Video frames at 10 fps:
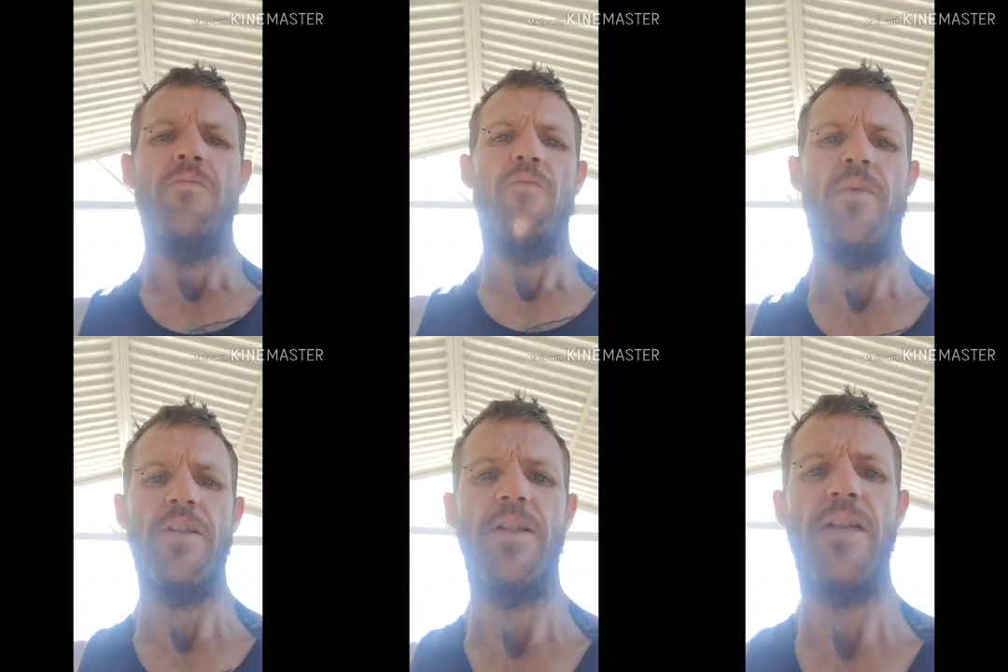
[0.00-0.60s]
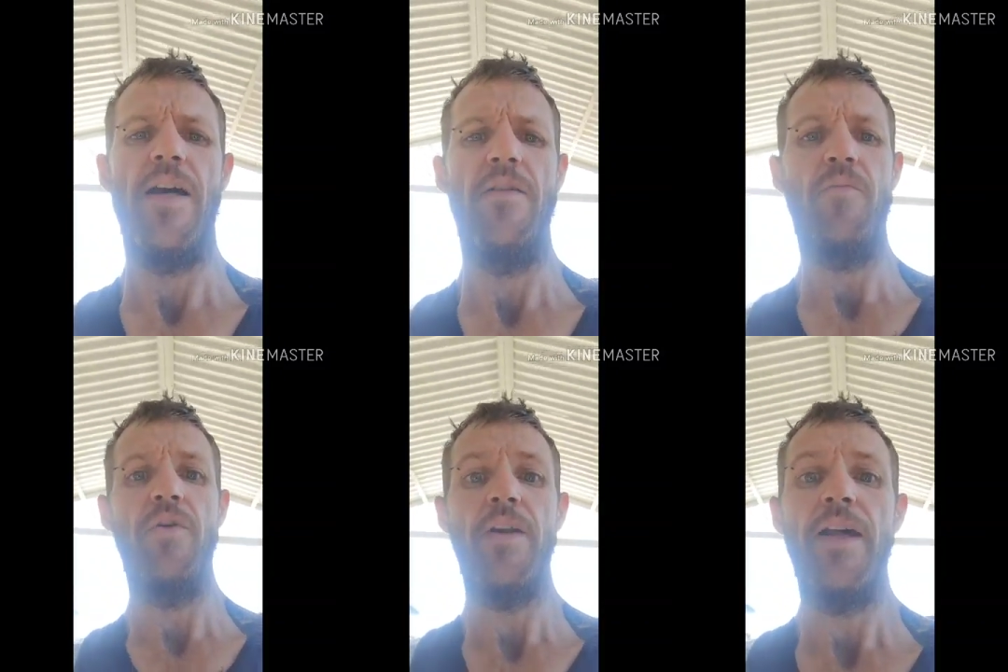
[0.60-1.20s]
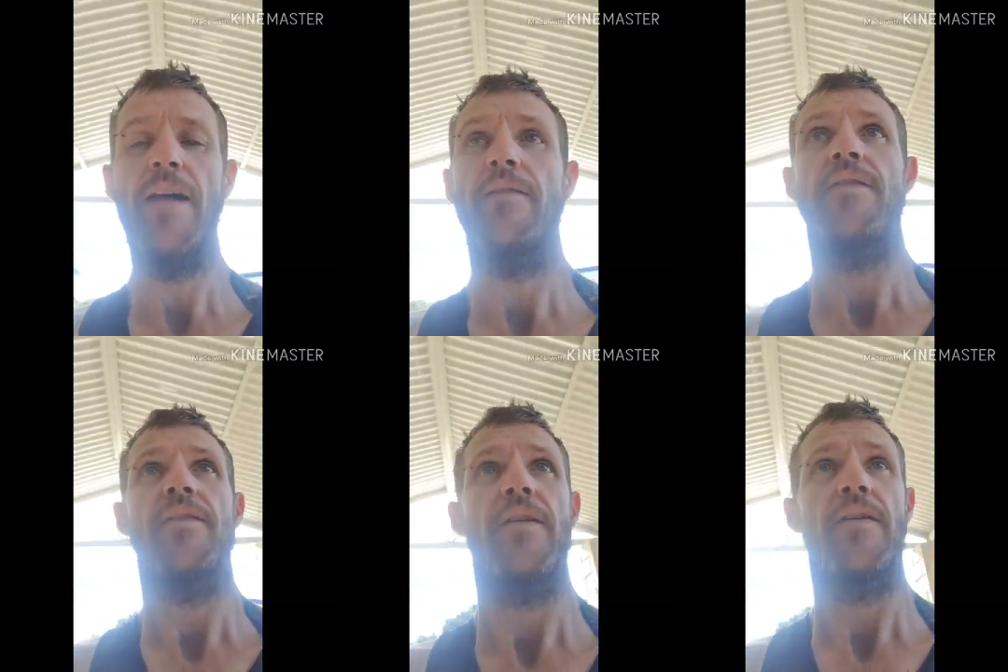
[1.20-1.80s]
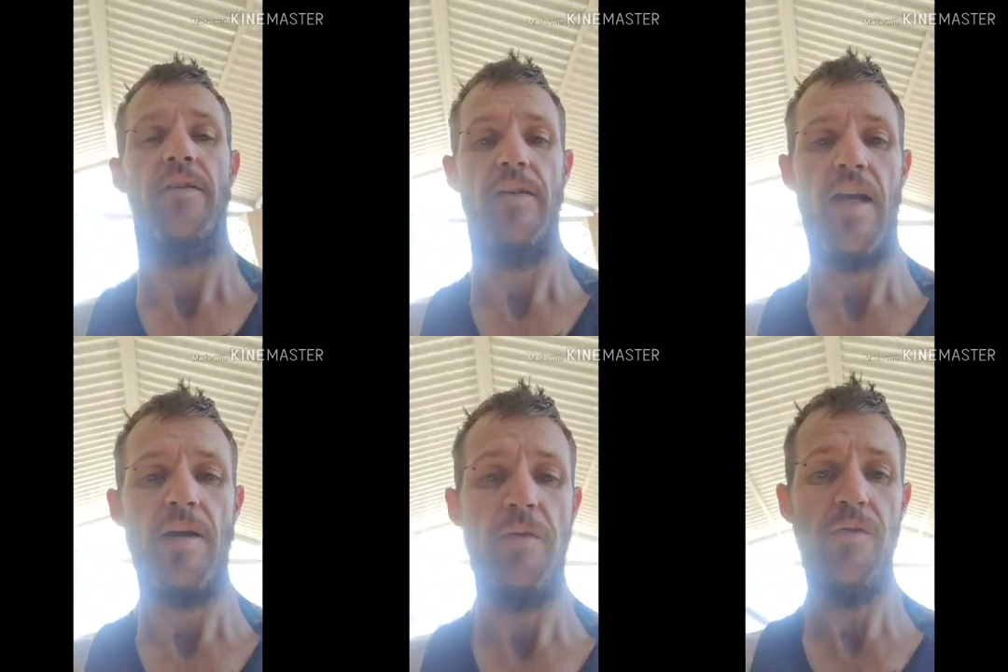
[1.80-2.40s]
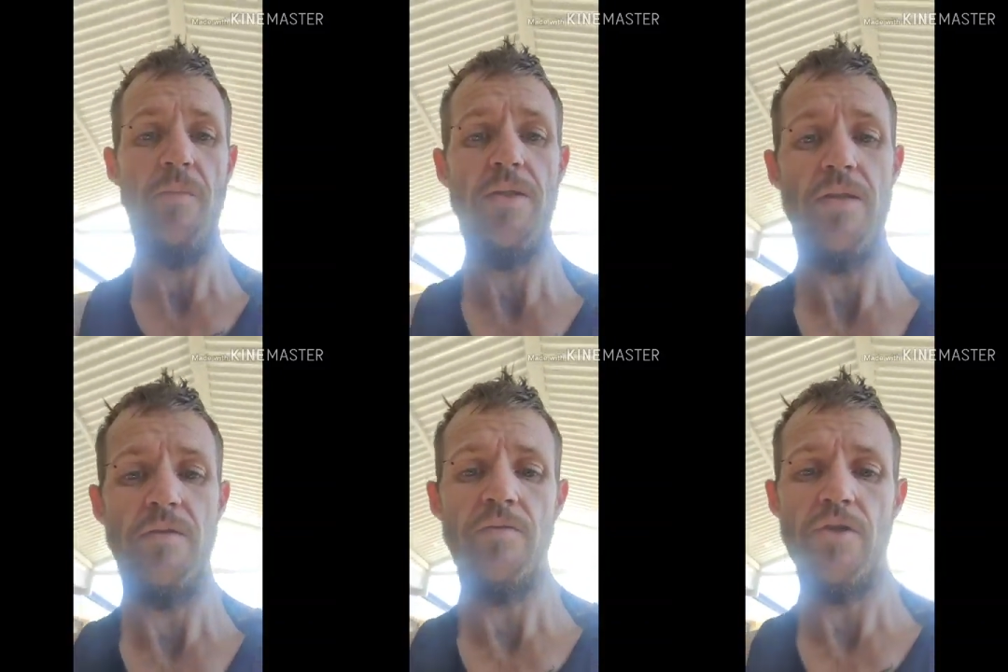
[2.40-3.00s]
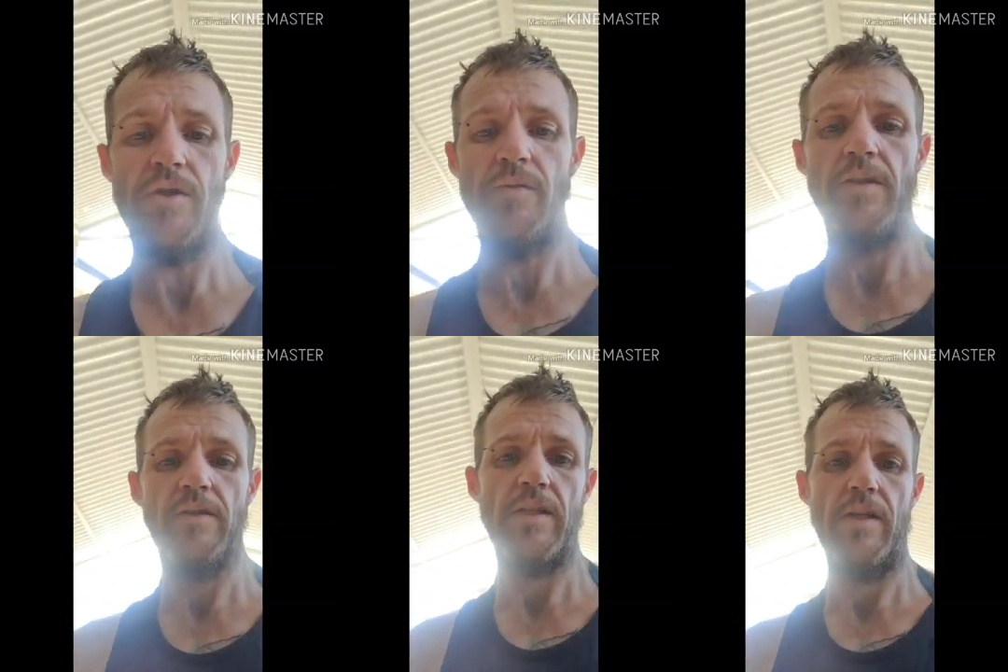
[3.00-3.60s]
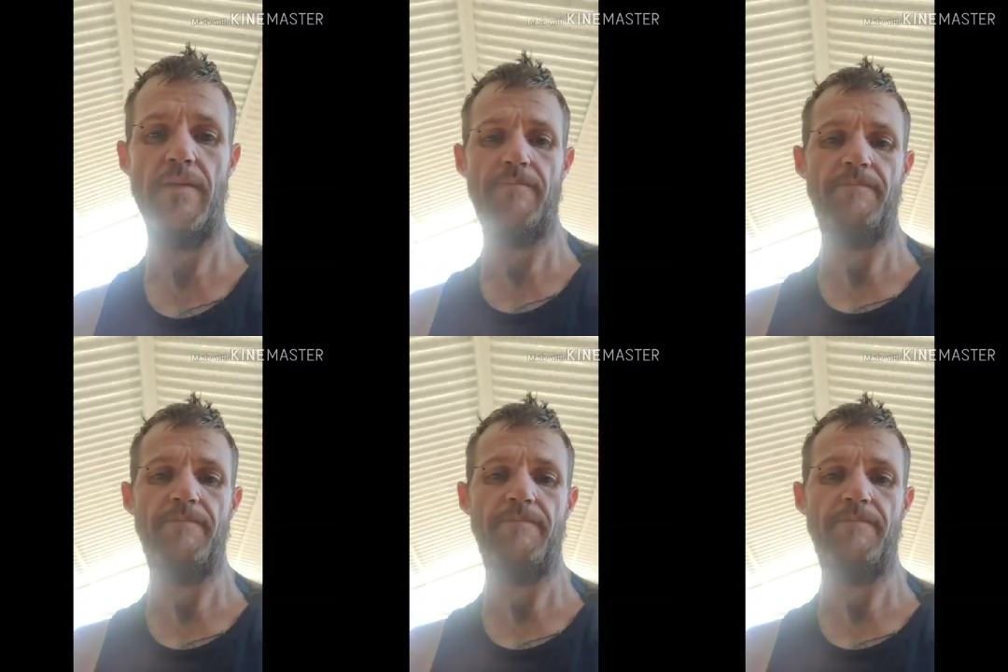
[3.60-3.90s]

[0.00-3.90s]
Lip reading: once it's done, I'll pull it out, cut up a few bits and show you what it looks like.